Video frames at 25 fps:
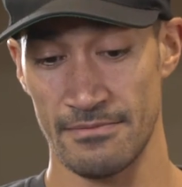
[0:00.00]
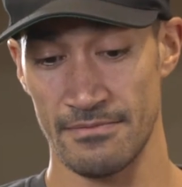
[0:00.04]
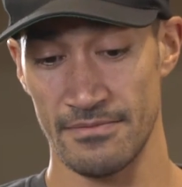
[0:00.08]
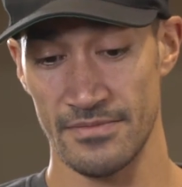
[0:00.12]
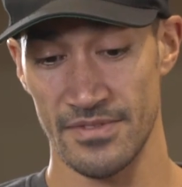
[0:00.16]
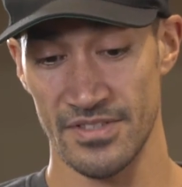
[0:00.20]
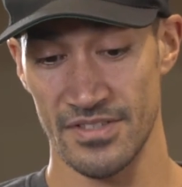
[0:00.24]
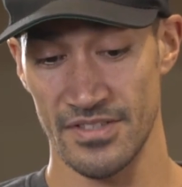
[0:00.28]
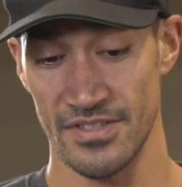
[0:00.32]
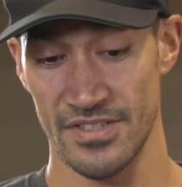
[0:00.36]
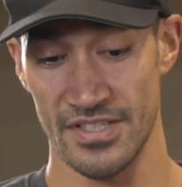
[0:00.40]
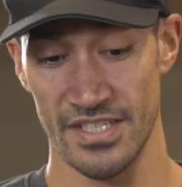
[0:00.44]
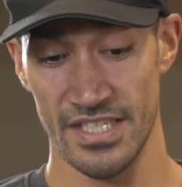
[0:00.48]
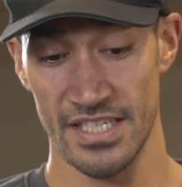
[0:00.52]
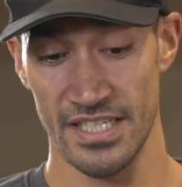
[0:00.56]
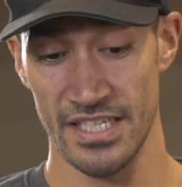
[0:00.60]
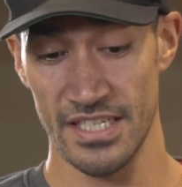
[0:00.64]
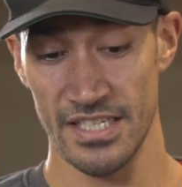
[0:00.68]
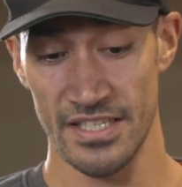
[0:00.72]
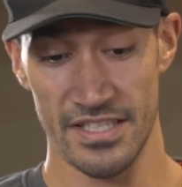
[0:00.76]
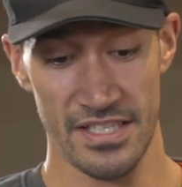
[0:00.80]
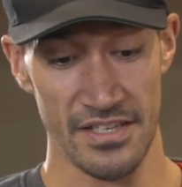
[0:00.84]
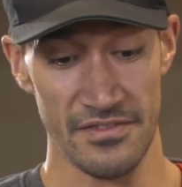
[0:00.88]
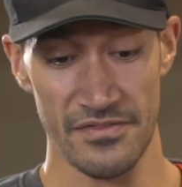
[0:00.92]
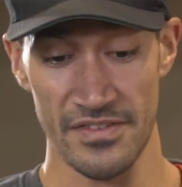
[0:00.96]
So yeah,
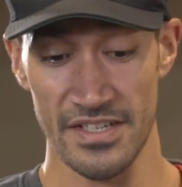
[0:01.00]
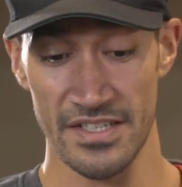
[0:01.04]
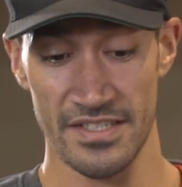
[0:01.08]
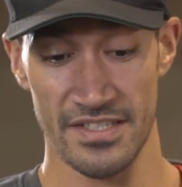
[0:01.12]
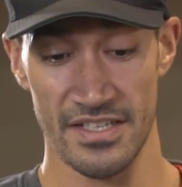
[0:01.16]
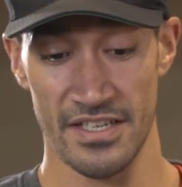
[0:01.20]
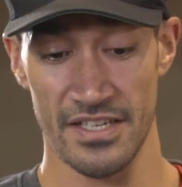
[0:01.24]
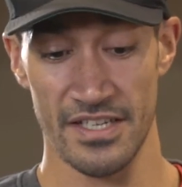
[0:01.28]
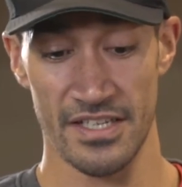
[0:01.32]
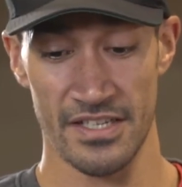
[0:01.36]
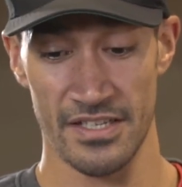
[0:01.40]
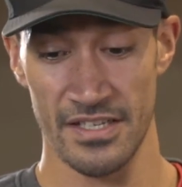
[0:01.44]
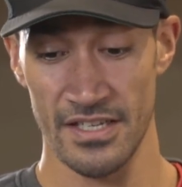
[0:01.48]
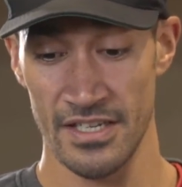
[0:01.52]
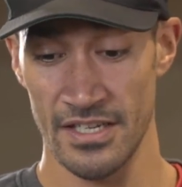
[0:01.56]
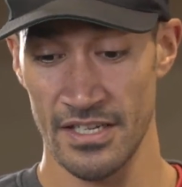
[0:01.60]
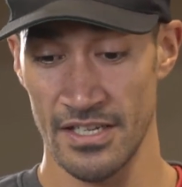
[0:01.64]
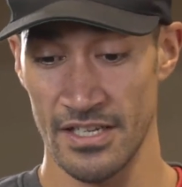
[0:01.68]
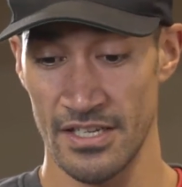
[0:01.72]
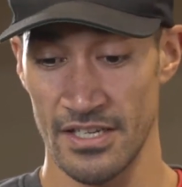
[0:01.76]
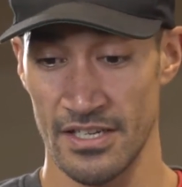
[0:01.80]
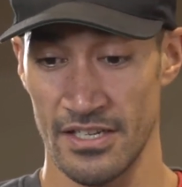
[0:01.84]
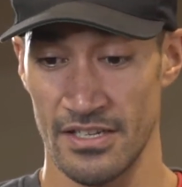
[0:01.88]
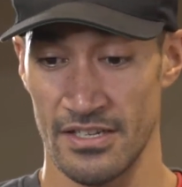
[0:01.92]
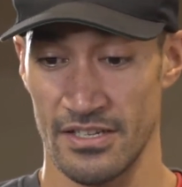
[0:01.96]
definitely saying
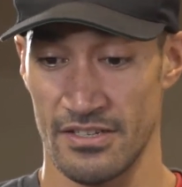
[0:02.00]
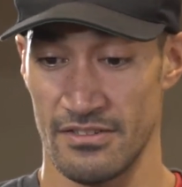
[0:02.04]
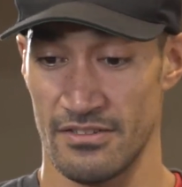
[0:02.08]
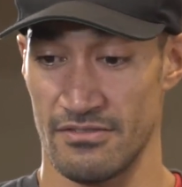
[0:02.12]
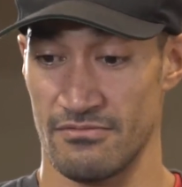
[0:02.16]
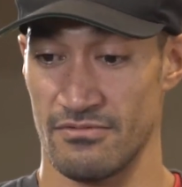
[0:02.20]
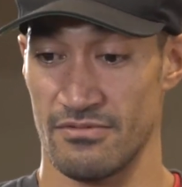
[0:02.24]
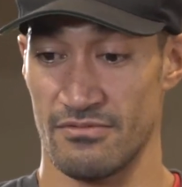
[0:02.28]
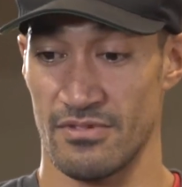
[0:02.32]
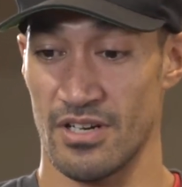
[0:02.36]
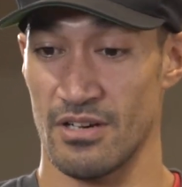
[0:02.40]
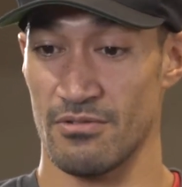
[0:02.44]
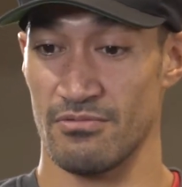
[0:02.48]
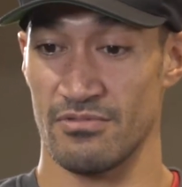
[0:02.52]
I